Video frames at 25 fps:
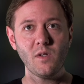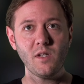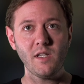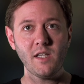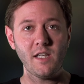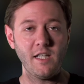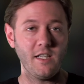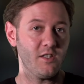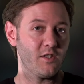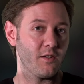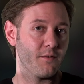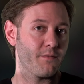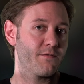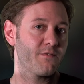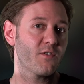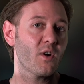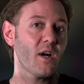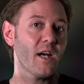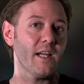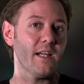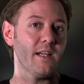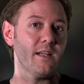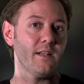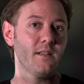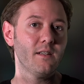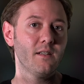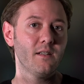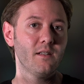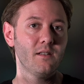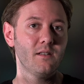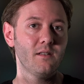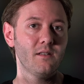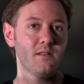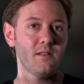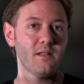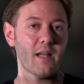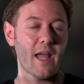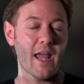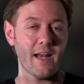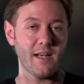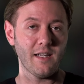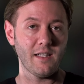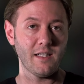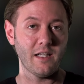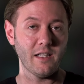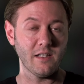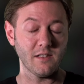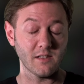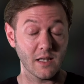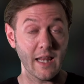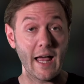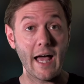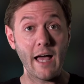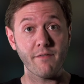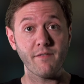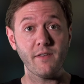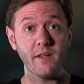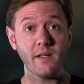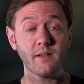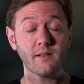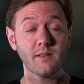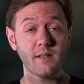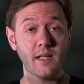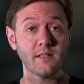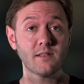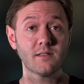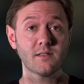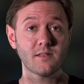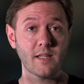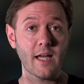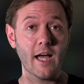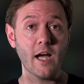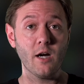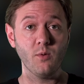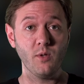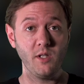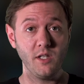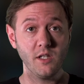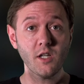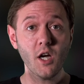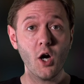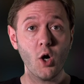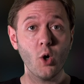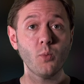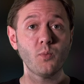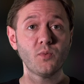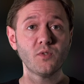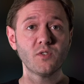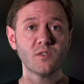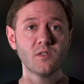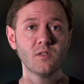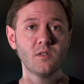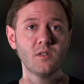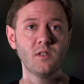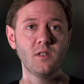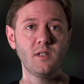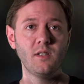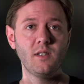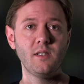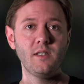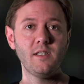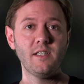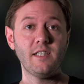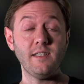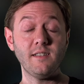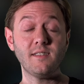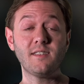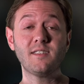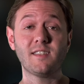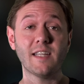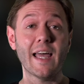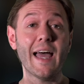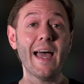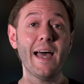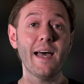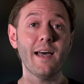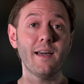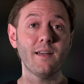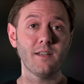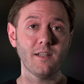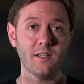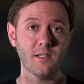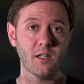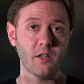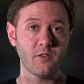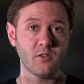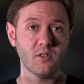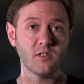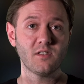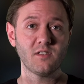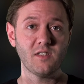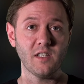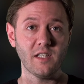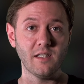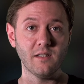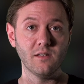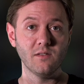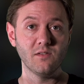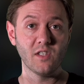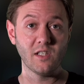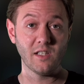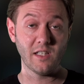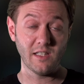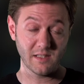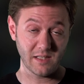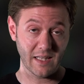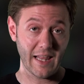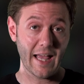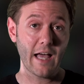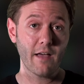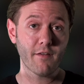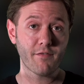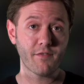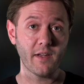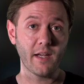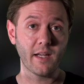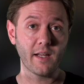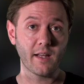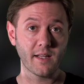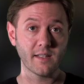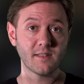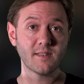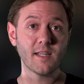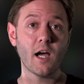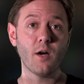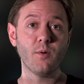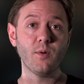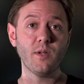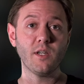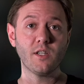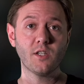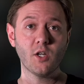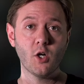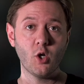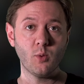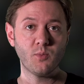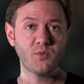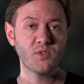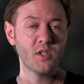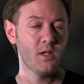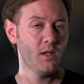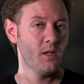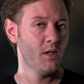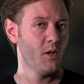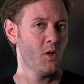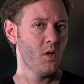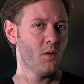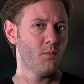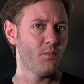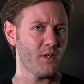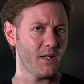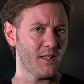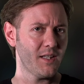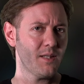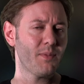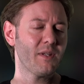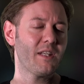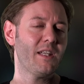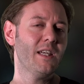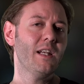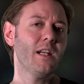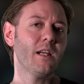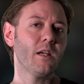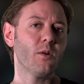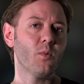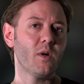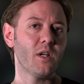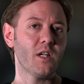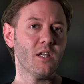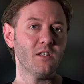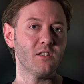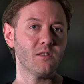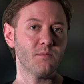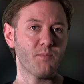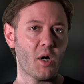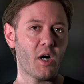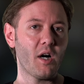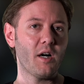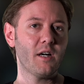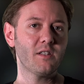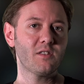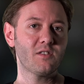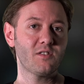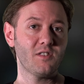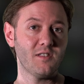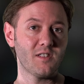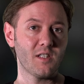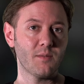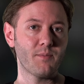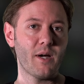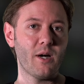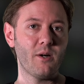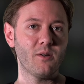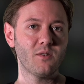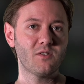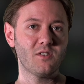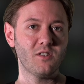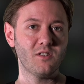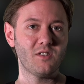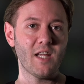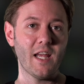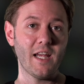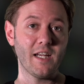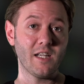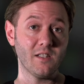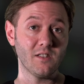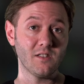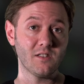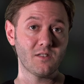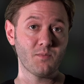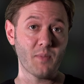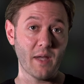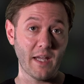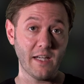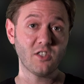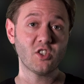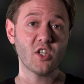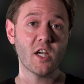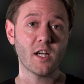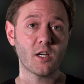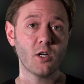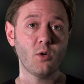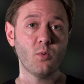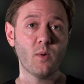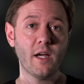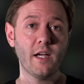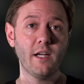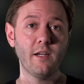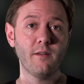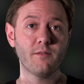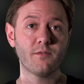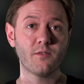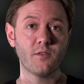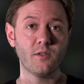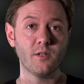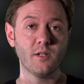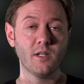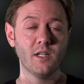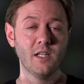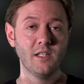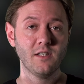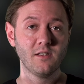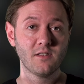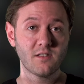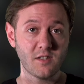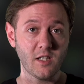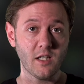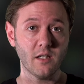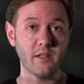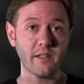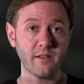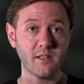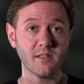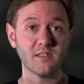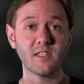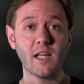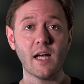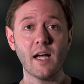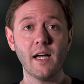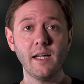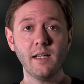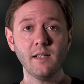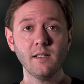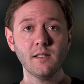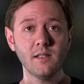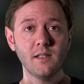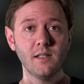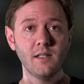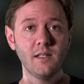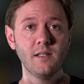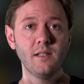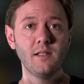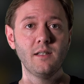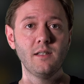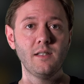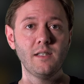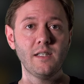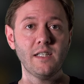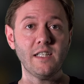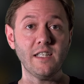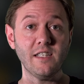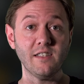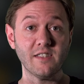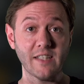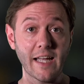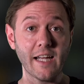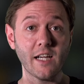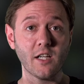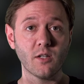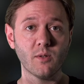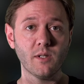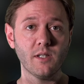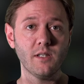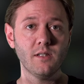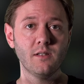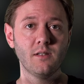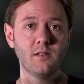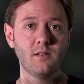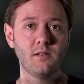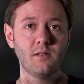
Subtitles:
he's afraid and he's laughing. That's how he copes. He's sad in other scenes and he's laughing. That's how he copes. But in the beginning, when his boss is about to take his paycheck away for stealing the sign, he's angry.